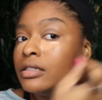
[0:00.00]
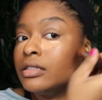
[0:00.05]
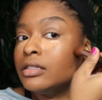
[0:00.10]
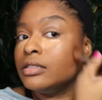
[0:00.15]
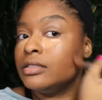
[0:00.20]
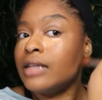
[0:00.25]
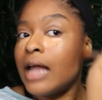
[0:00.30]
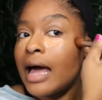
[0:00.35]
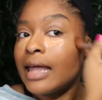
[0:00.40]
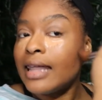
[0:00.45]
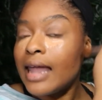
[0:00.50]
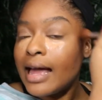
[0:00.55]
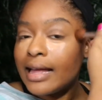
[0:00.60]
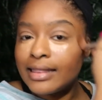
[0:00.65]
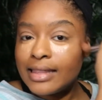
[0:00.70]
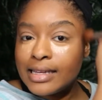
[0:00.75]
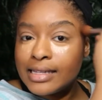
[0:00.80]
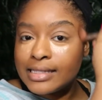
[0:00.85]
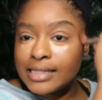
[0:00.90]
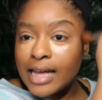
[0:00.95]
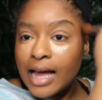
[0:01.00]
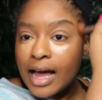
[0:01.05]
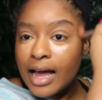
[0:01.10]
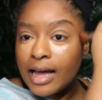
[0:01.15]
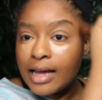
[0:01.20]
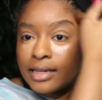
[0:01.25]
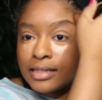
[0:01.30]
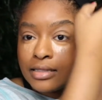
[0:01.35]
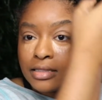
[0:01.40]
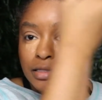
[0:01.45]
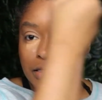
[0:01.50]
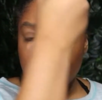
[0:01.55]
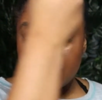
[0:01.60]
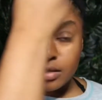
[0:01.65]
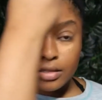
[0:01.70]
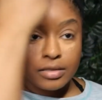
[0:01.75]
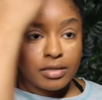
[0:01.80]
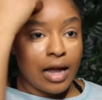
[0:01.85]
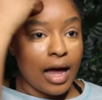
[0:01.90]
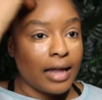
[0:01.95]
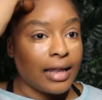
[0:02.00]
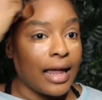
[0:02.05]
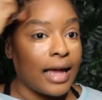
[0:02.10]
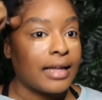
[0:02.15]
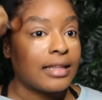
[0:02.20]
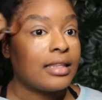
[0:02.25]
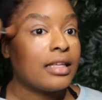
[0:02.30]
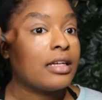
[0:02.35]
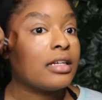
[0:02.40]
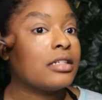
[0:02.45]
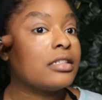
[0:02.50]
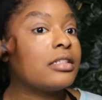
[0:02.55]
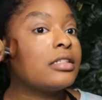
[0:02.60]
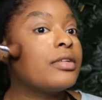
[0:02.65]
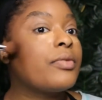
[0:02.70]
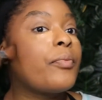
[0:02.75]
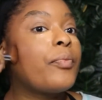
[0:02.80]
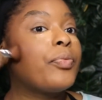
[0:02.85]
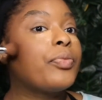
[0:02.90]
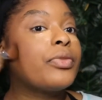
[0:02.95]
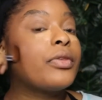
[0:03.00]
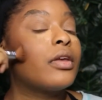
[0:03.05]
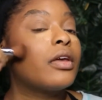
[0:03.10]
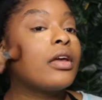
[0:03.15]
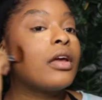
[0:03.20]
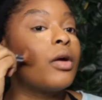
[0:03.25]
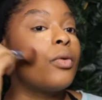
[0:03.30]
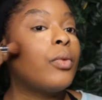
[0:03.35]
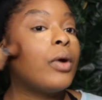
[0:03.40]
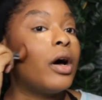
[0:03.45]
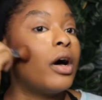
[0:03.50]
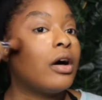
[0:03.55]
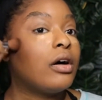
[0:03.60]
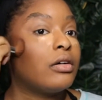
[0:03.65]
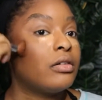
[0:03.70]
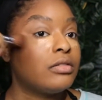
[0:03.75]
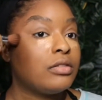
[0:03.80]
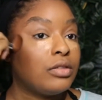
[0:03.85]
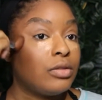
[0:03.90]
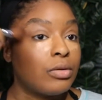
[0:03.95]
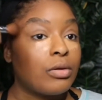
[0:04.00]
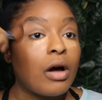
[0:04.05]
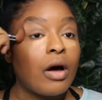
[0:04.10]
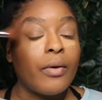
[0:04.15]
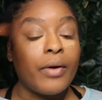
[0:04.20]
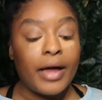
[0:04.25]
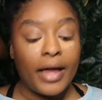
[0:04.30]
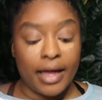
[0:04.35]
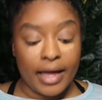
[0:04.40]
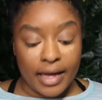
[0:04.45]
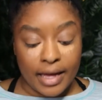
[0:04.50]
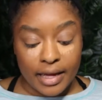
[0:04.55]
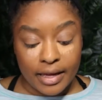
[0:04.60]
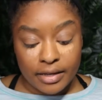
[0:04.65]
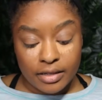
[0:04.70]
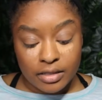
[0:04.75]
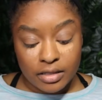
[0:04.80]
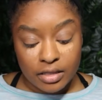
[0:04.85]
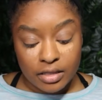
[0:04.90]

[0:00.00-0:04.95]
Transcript: Not like this, God. Not like this. Well, you go ahead